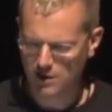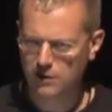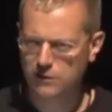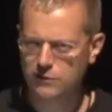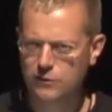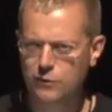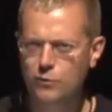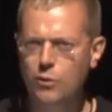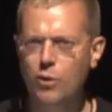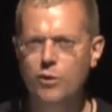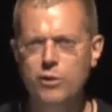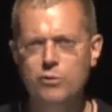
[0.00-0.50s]

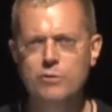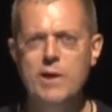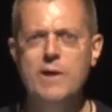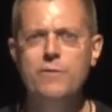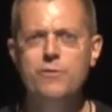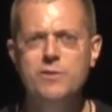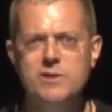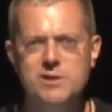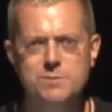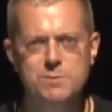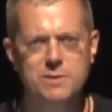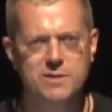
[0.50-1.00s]
to all the
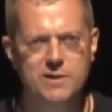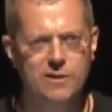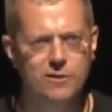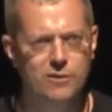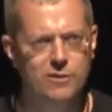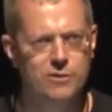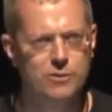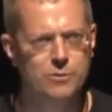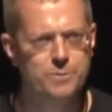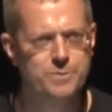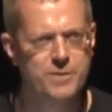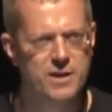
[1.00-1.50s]
reference
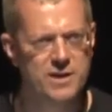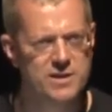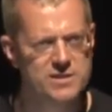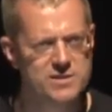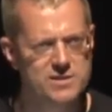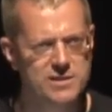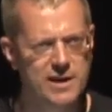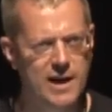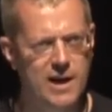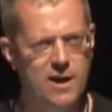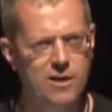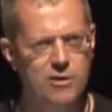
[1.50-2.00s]
material,
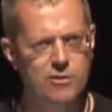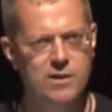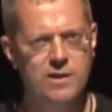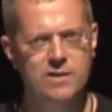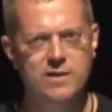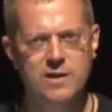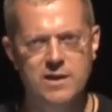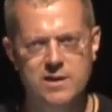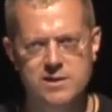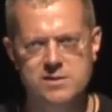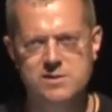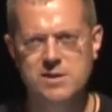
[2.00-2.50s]
scouring
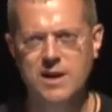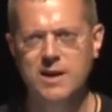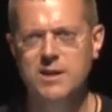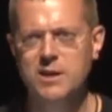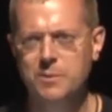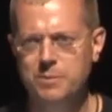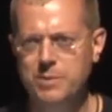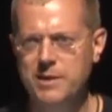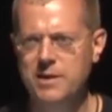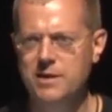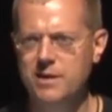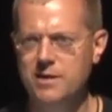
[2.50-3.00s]
the
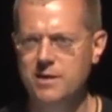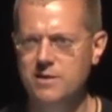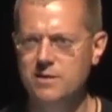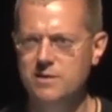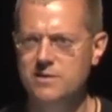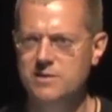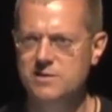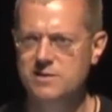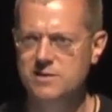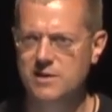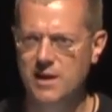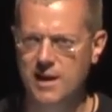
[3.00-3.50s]

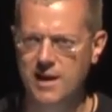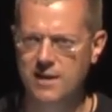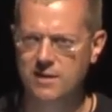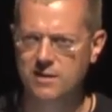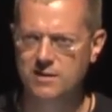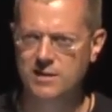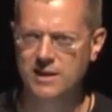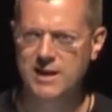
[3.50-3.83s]
encyclopedias and the